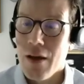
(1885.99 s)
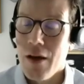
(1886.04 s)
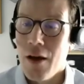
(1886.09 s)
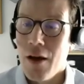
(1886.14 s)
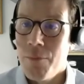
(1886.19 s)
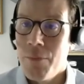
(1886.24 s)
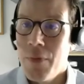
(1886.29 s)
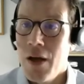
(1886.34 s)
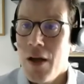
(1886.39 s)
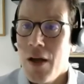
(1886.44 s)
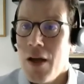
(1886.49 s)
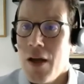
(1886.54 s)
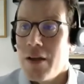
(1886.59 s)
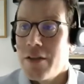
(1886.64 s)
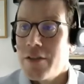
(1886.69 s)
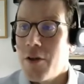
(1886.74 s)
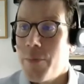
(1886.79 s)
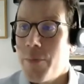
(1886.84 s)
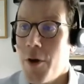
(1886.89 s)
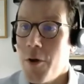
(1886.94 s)
Um,
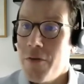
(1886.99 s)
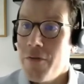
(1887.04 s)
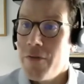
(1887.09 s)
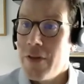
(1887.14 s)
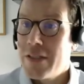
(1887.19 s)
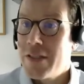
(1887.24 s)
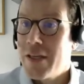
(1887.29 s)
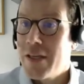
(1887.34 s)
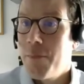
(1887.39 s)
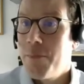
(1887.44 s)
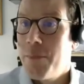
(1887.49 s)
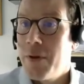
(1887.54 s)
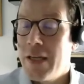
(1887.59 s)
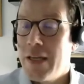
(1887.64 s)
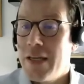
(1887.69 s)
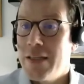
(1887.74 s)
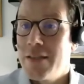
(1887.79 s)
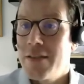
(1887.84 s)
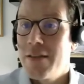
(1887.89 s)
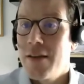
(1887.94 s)
so both of these
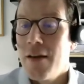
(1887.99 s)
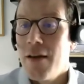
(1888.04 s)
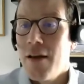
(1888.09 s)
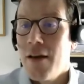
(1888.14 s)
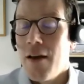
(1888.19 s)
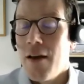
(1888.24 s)
companies